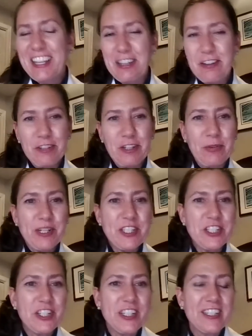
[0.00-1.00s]
Thank you for the
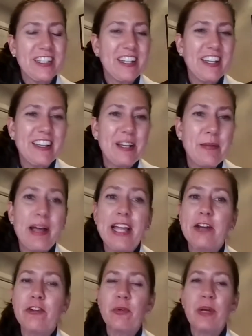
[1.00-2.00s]
question.
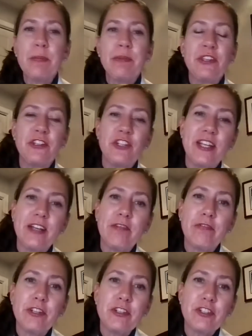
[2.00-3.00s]
I grew up in the Jane
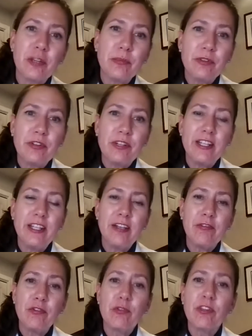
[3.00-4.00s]
and Finch community
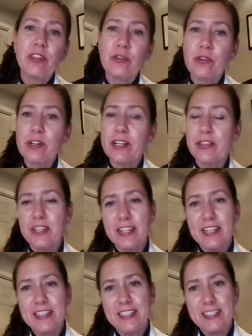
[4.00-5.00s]
of North York in the
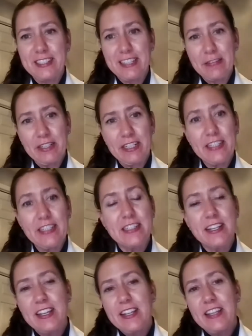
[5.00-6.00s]

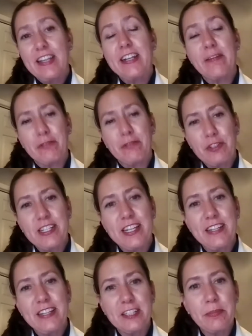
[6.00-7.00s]
1970s and have
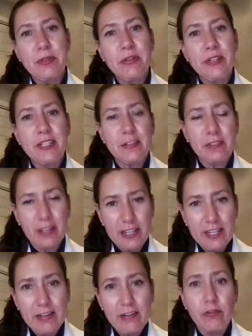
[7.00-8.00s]
firsthand experience of the
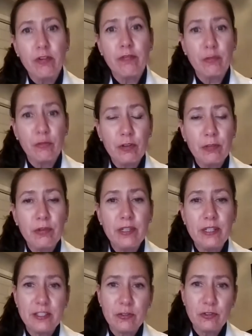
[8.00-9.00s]
need for
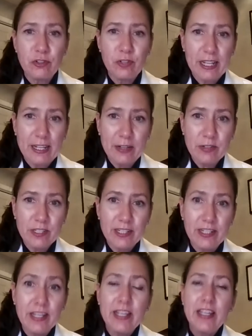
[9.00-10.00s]
affordable and social
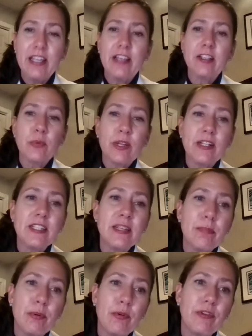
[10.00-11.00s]
housing, as well as
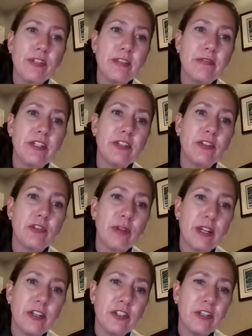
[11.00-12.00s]
the importance of
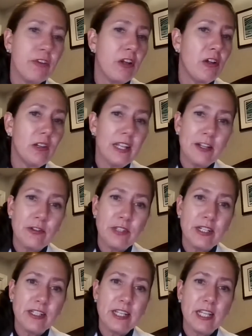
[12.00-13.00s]
integration of all
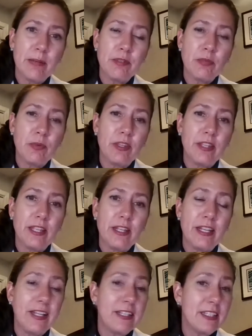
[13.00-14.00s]
housing types
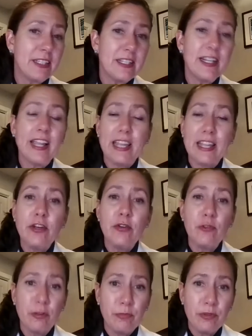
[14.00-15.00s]
within existing and
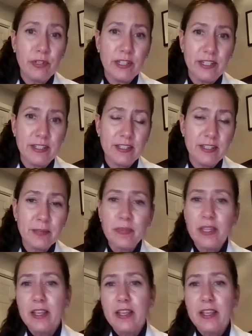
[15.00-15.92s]
new communities.